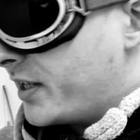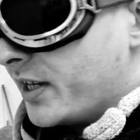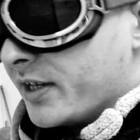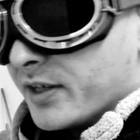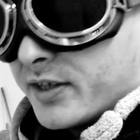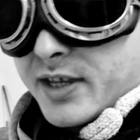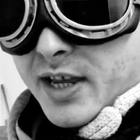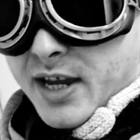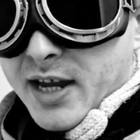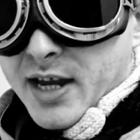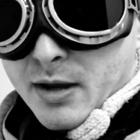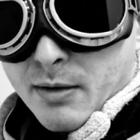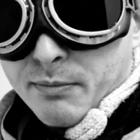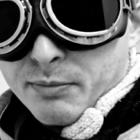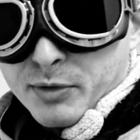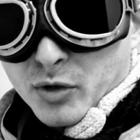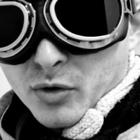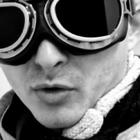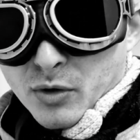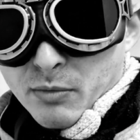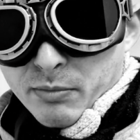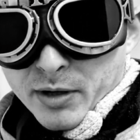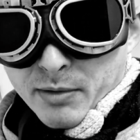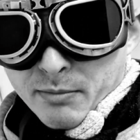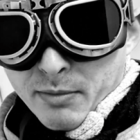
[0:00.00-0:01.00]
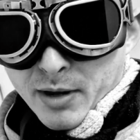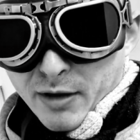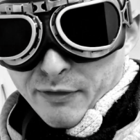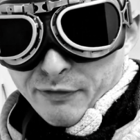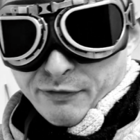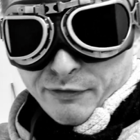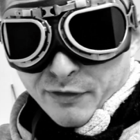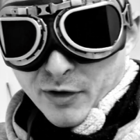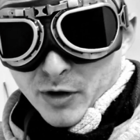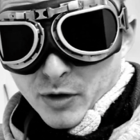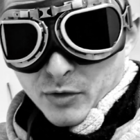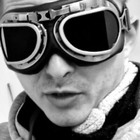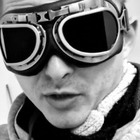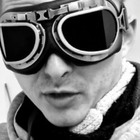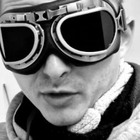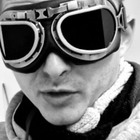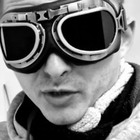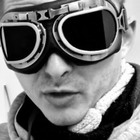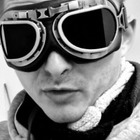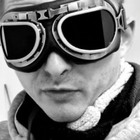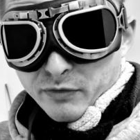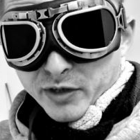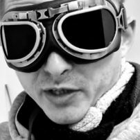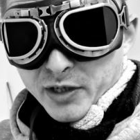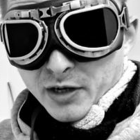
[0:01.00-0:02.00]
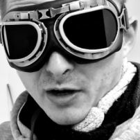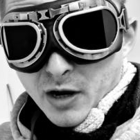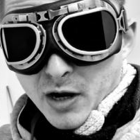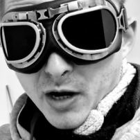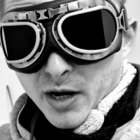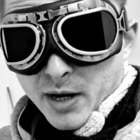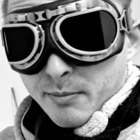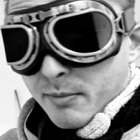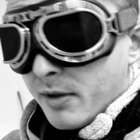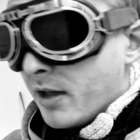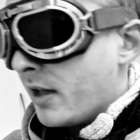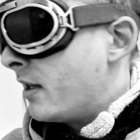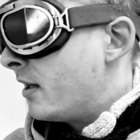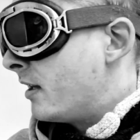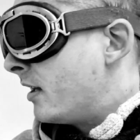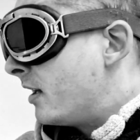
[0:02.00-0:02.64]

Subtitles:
since they absorb and emit photons all the time.